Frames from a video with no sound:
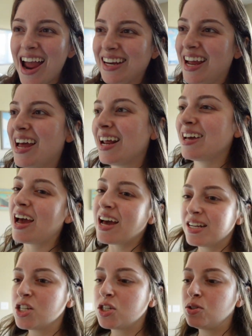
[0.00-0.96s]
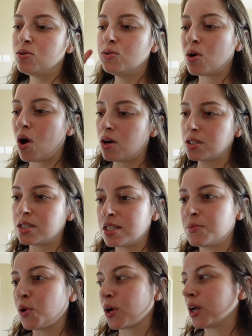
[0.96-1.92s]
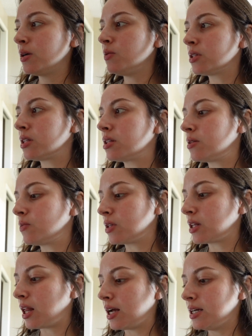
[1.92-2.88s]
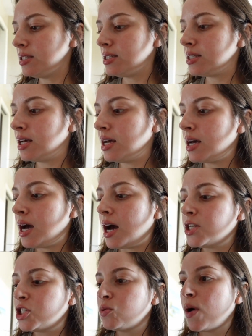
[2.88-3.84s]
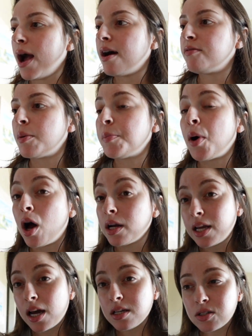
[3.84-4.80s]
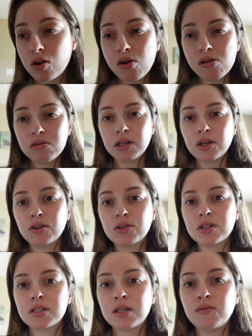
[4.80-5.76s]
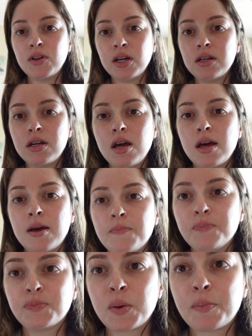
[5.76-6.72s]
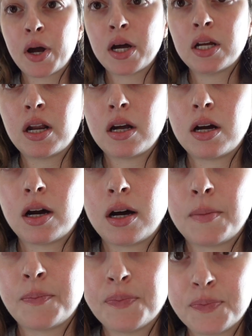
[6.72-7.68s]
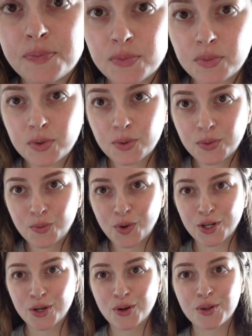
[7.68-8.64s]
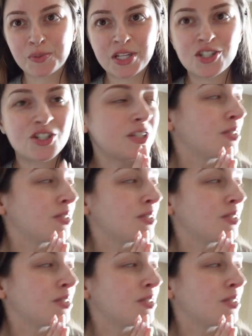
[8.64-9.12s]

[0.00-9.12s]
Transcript: And I had 2 calls this morning with clients. I do have a podcast call later this evening, but want to go to the beach because